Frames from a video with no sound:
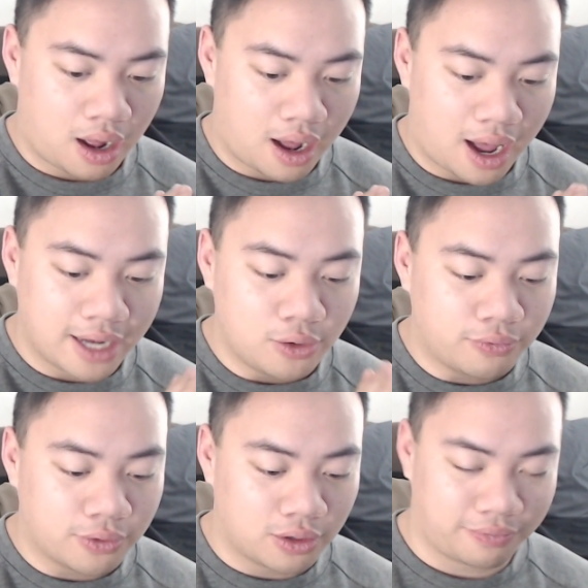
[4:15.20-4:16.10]
I know
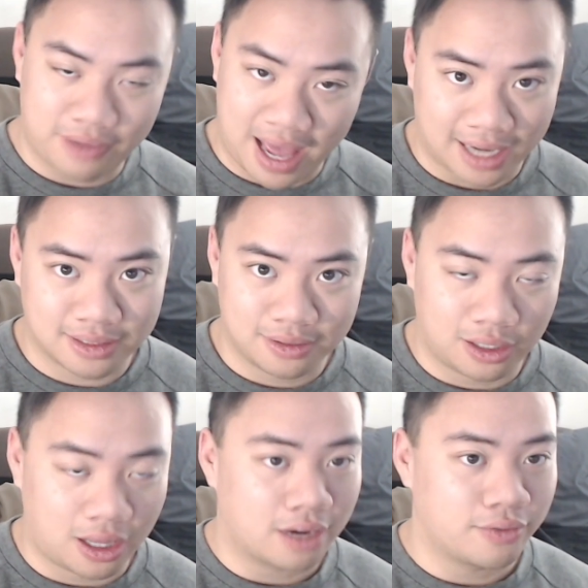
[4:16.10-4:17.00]
for a fact, a
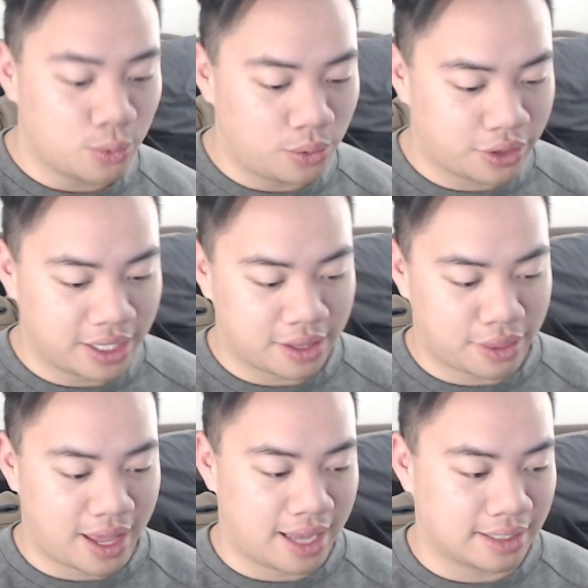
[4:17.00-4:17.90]
lot of you will think
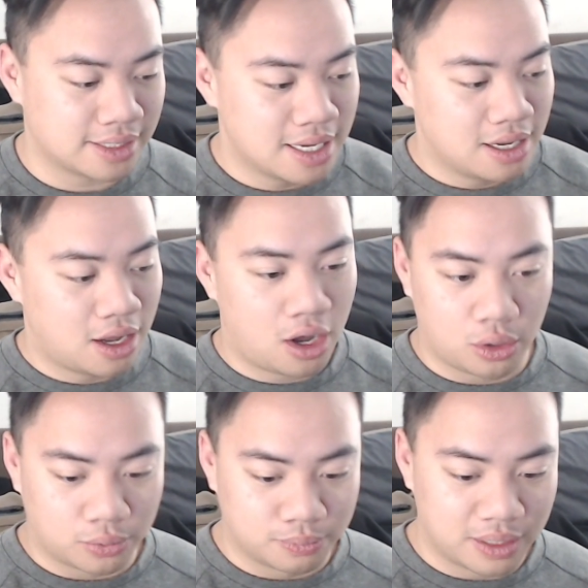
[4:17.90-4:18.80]
that,
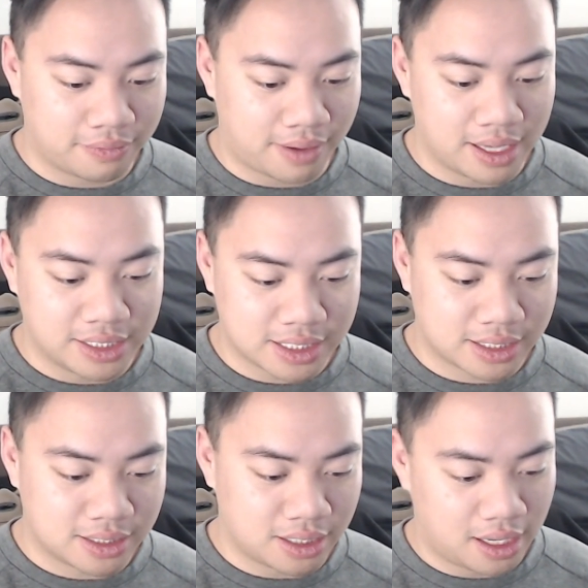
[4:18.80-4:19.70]
oh, if I
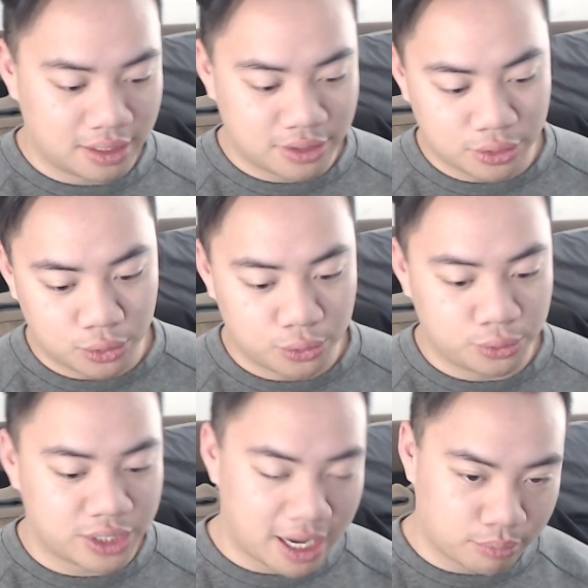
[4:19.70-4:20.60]
just uh, do
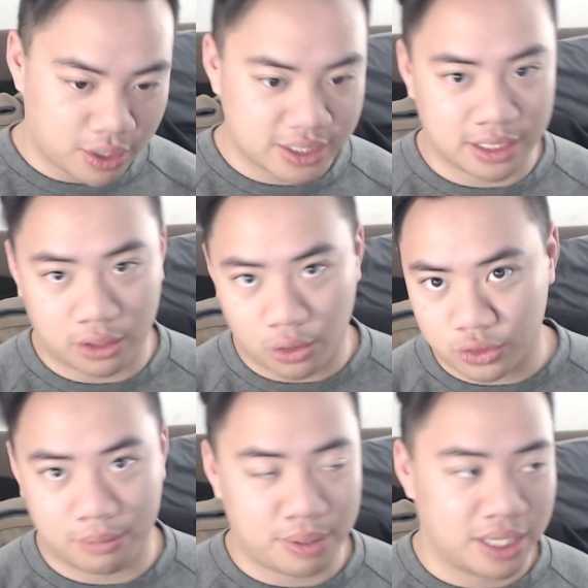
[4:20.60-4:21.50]
J M pressing, close
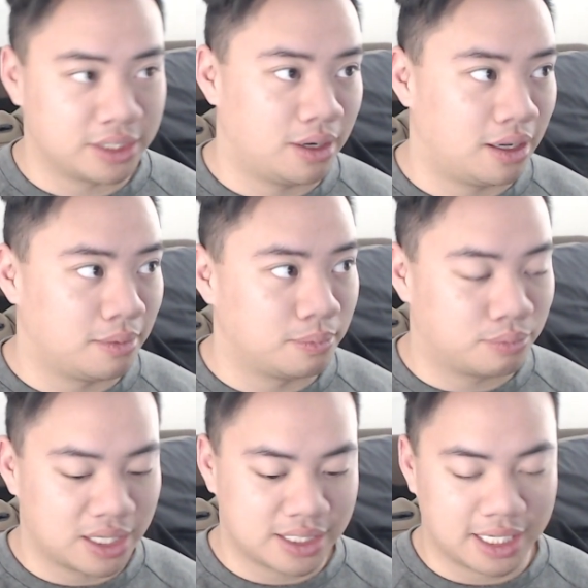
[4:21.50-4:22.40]
grip pen, um,
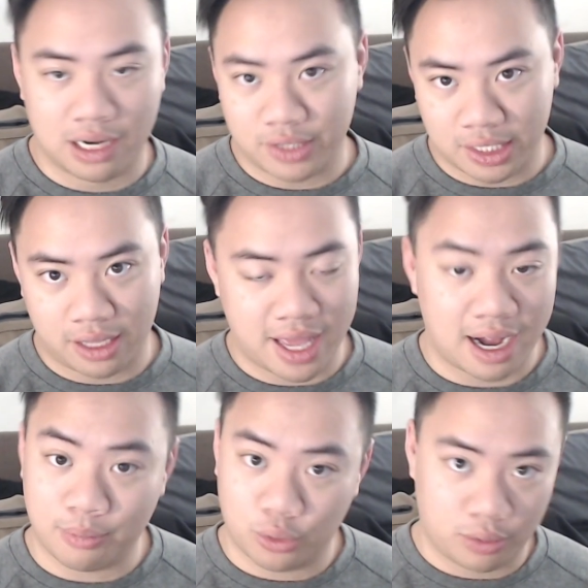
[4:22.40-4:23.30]
pressing and everything like that,
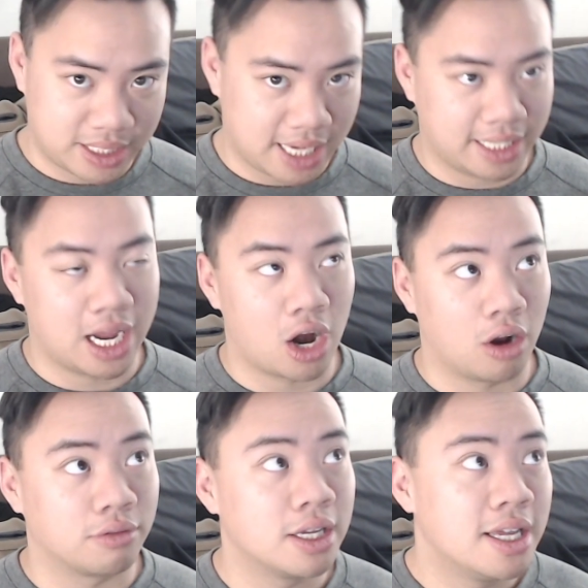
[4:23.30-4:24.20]
I'm going to be taken care of.